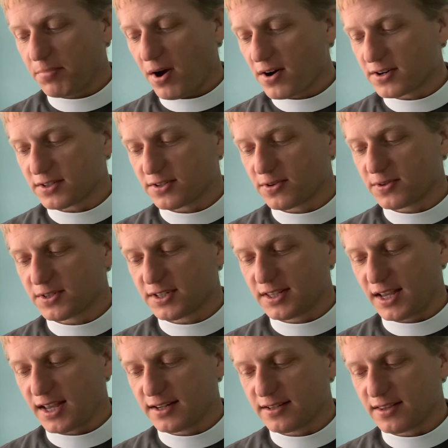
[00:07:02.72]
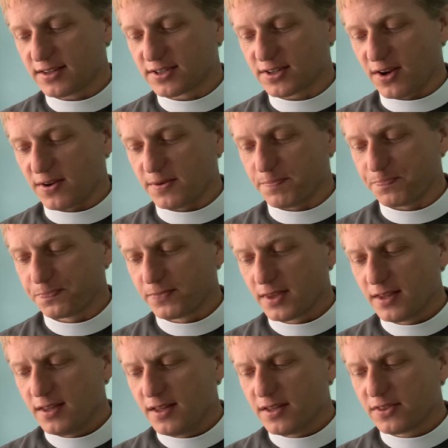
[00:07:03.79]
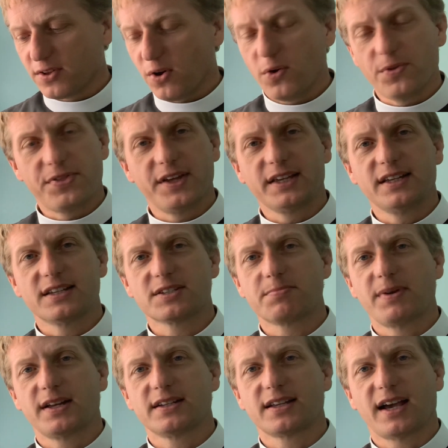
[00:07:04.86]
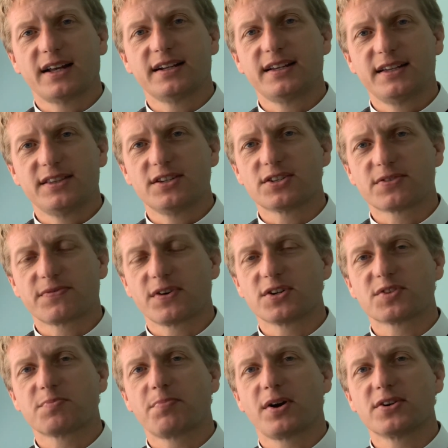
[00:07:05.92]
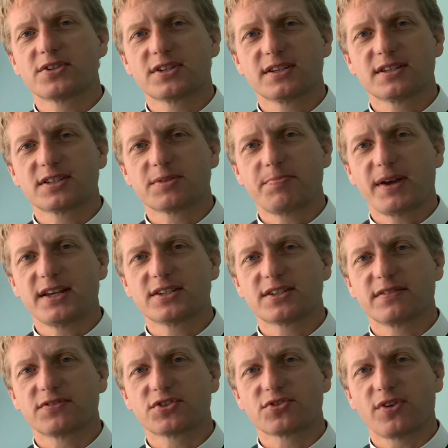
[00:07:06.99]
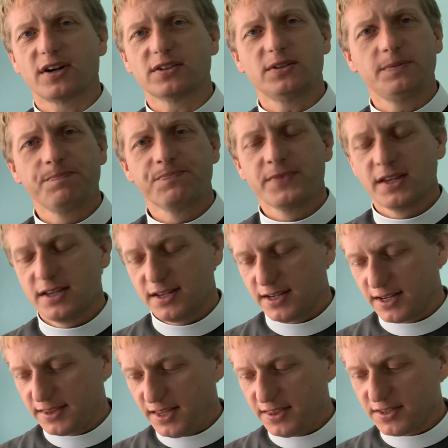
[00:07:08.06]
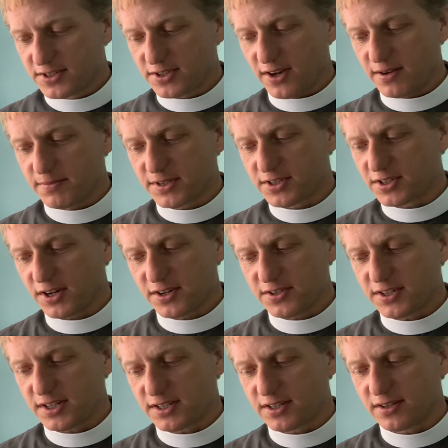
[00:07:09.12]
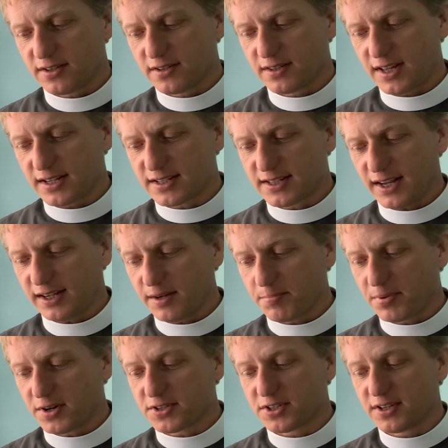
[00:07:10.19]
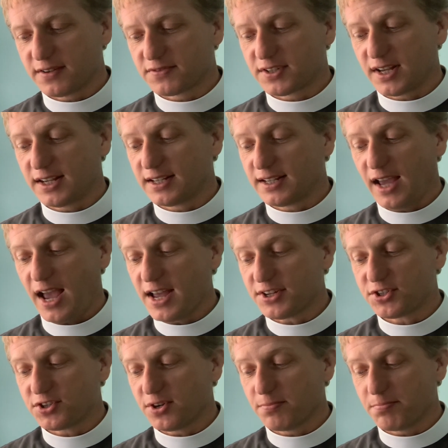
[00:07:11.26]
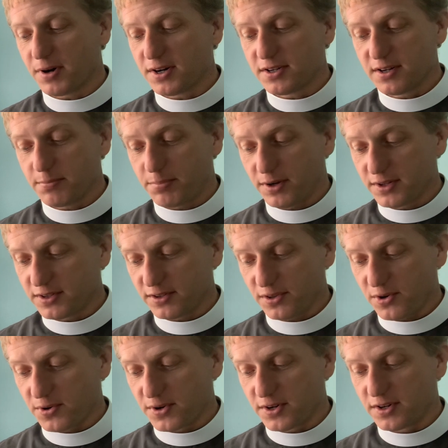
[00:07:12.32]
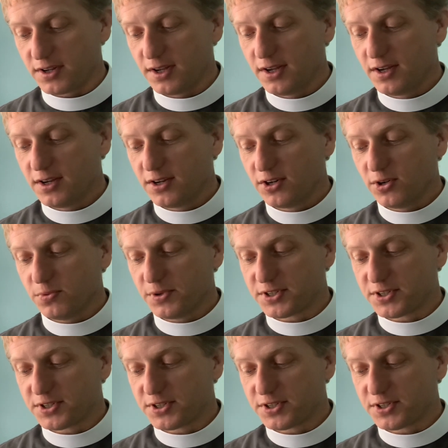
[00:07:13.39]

part towards the end of the psalm. The whole thing has been kind of in this first person space of struggle. And then the psalmist turns it to that second person of saying, cast your burden upon the Lord, who